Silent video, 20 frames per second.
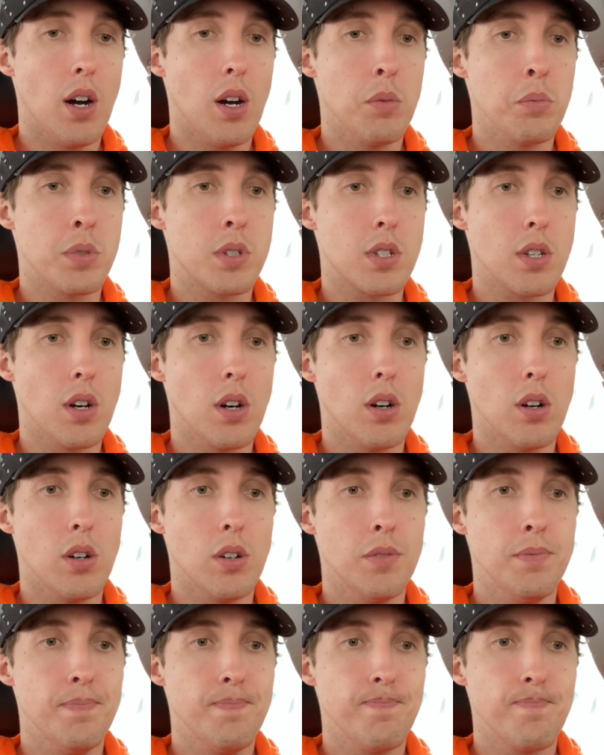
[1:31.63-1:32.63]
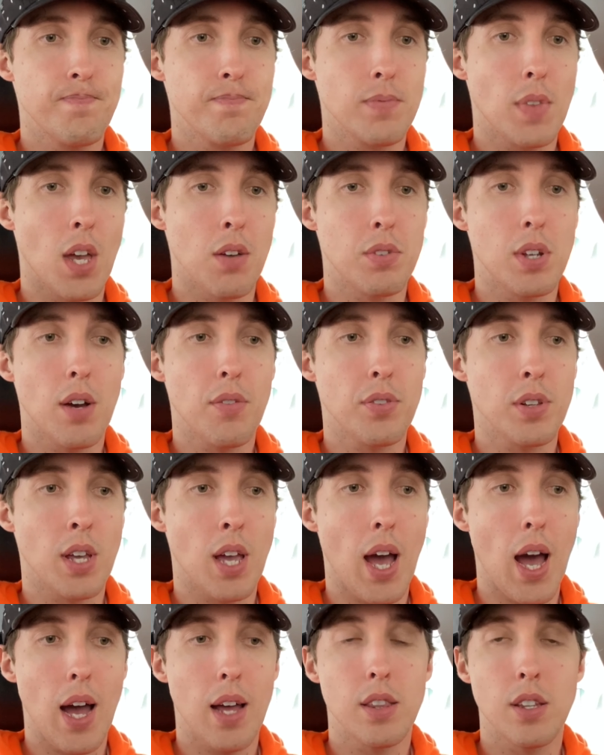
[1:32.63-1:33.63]
so they've
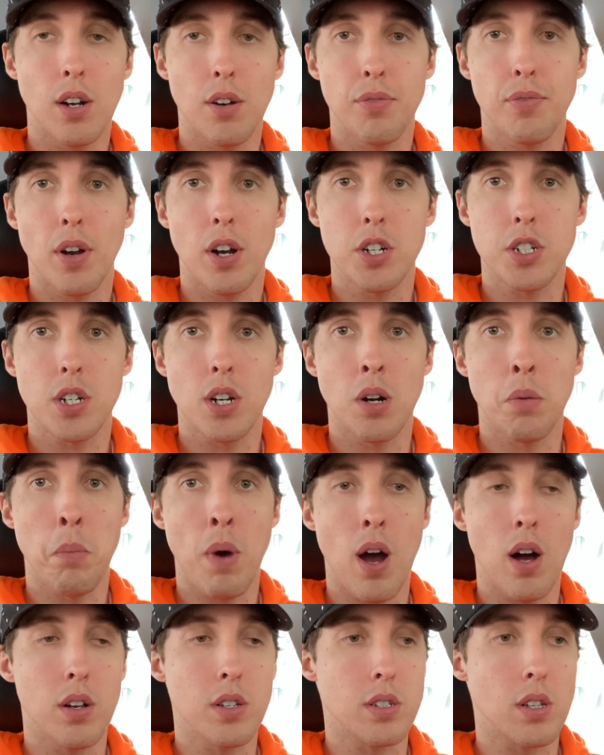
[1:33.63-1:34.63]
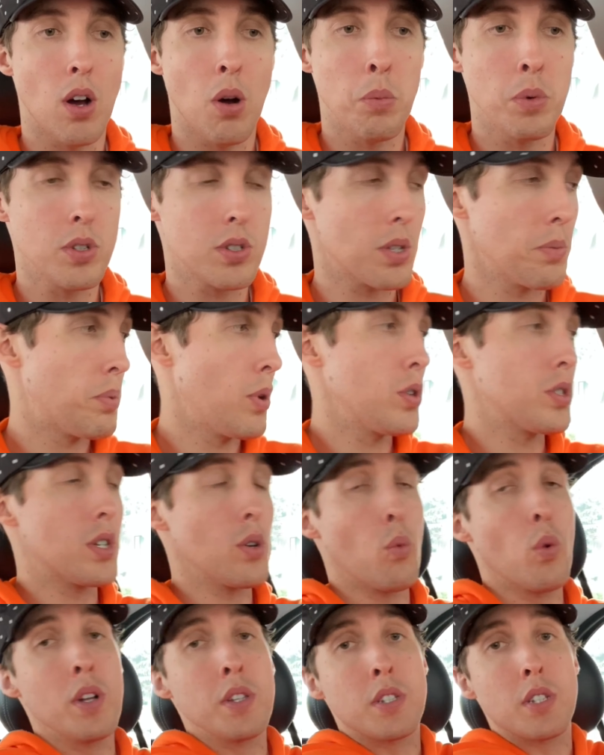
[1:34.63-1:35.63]
definitely had their fair share of miles, almost
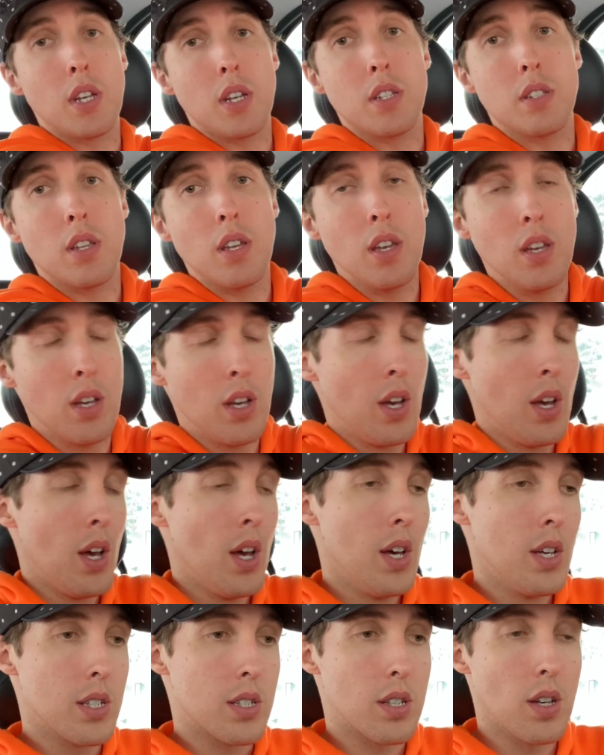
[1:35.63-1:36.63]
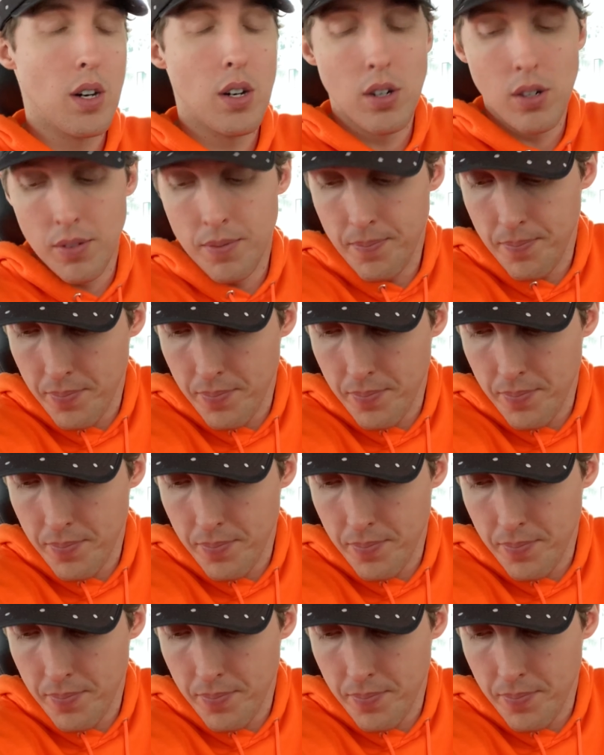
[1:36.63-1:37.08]
approaching 160. So